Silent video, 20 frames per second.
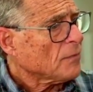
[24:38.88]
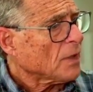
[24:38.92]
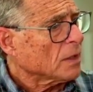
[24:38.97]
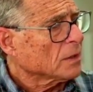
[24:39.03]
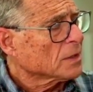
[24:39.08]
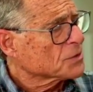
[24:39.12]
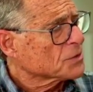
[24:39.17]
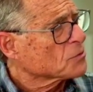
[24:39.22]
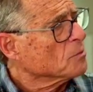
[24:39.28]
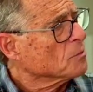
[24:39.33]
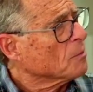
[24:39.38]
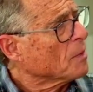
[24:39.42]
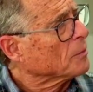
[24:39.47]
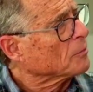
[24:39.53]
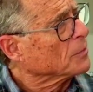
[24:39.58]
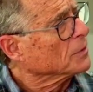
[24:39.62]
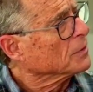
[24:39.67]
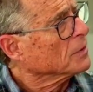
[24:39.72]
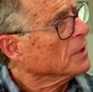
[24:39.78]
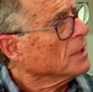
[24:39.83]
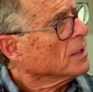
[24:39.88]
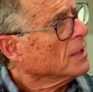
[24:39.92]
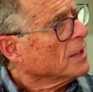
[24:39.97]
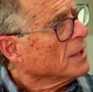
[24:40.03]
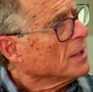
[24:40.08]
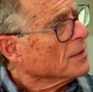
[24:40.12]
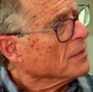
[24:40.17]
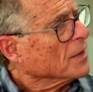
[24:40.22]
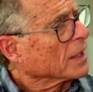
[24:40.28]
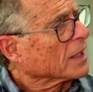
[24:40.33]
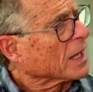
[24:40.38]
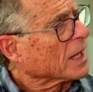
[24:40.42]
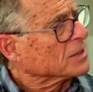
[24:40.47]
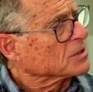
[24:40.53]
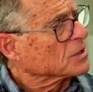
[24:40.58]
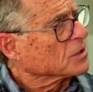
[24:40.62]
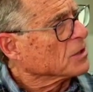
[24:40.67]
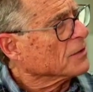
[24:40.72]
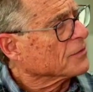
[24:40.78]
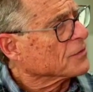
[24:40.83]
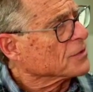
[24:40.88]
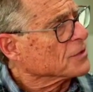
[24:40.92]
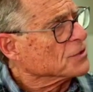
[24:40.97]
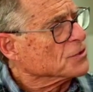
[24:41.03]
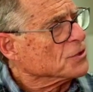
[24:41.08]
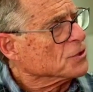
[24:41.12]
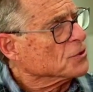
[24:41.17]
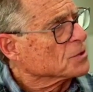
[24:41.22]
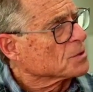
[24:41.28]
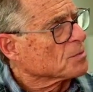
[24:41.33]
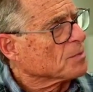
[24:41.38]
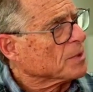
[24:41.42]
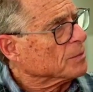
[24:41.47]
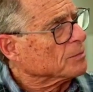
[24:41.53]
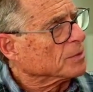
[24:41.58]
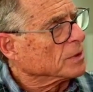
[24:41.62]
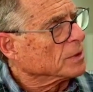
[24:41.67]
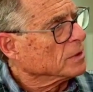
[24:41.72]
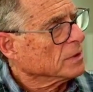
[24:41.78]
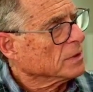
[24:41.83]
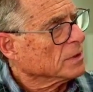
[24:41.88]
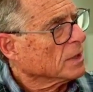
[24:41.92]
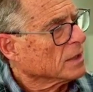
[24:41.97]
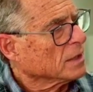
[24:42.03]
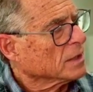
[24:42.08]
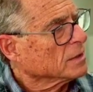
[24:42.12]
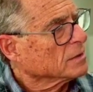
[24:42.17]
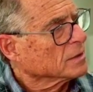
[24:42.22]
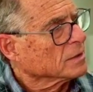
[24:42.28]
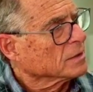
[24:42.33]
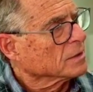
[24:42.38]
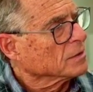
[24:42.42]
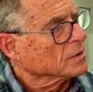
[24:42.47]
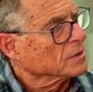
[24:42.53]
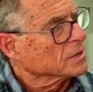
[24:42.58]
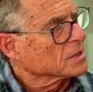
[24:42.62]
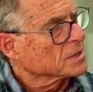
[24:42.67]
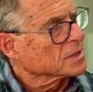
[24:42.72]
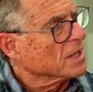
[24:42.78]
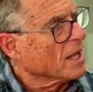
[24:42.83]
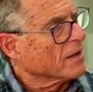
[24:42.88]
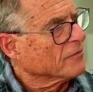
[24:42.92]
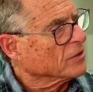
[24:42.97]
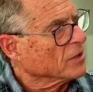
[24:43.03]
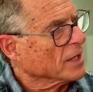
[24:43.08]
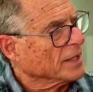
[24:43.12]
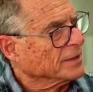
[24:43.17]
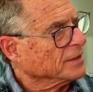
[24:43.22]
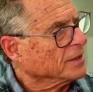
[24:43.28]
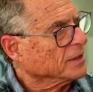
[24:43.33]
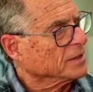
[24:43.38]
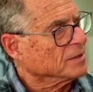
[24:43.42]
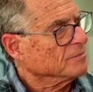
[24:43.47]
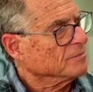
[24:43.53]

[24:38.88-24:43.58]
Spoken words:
let's remember that God's love for the Jewish people is never ended.